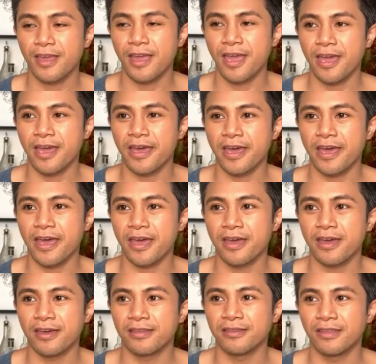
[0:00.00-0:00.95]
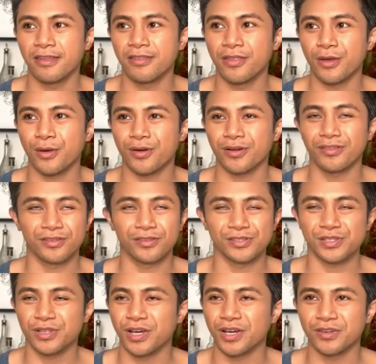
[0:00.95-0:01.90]
and there's
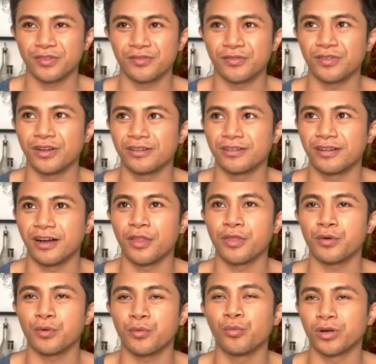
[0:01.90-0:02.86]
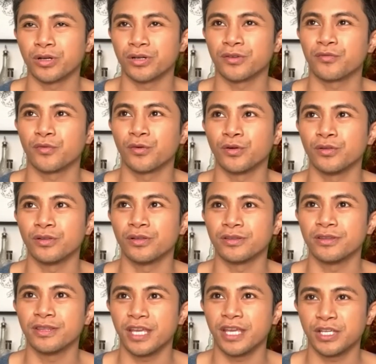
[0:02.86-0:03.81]
a lot of other wonderful
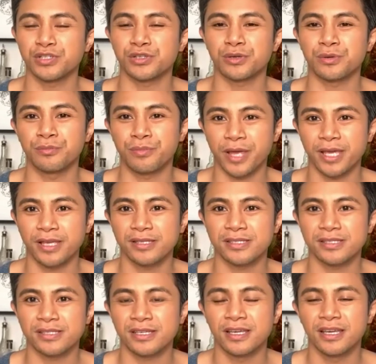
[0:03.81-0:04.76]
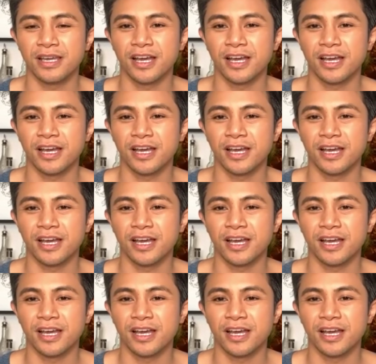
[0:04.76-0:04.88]
nature-based